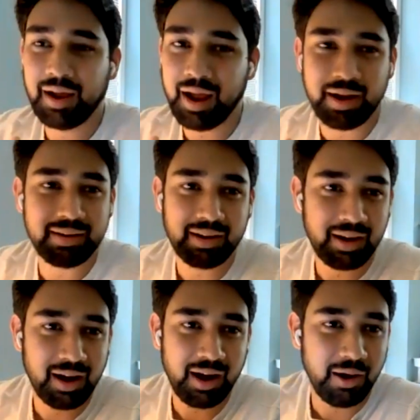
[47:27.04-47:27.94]
And
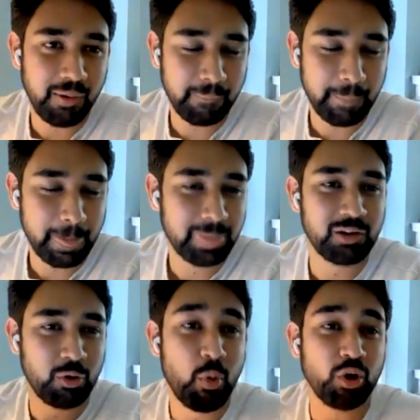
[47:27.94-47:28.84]

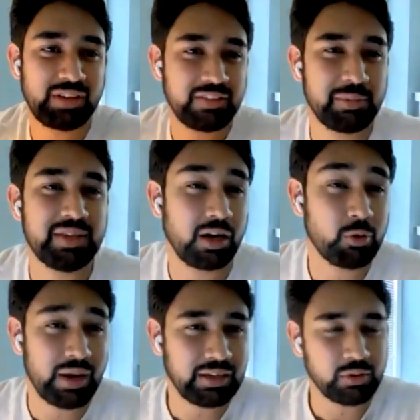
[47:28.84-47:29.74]
most SMEs
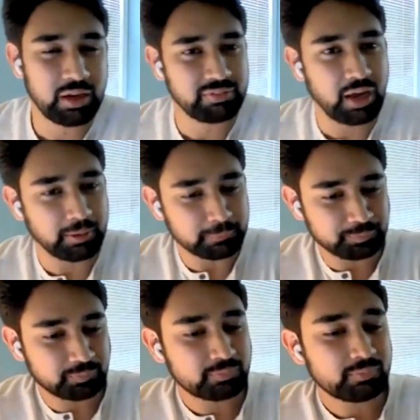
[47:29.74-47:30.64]
aren't willing to give that.
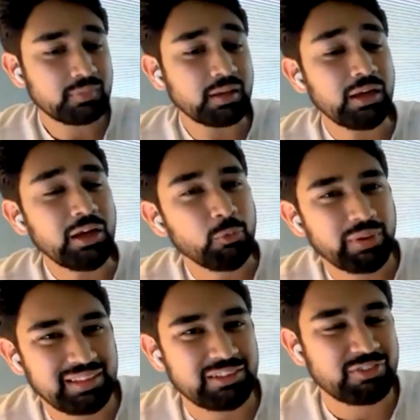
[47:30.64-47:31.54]

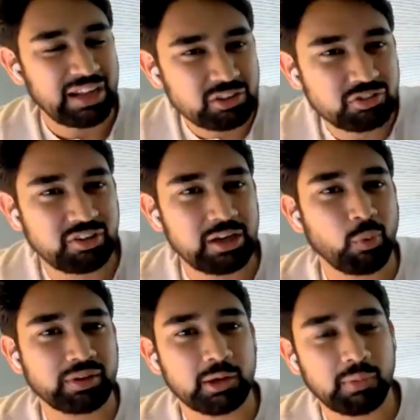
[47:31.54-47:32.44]
With this registry,
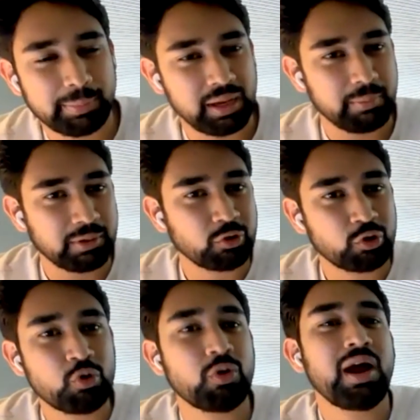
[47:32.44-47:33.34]
what they will be able to
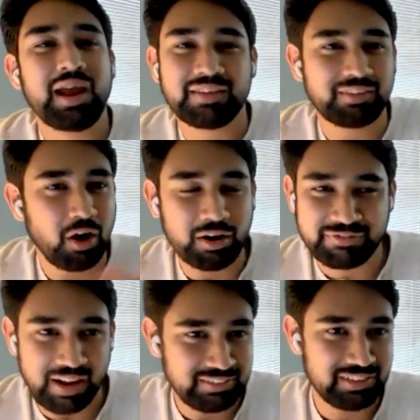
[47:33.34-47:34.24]
do is a lot
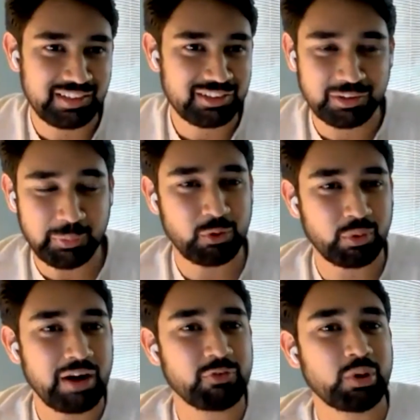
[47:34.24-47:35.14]
of fancy things that we
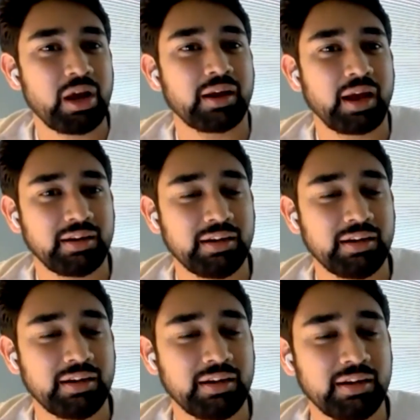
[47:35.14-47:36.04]
don't have to get
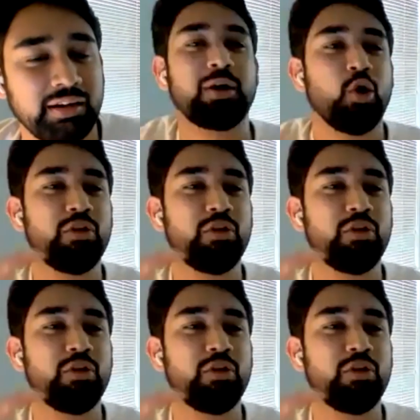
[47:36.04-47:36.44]
into.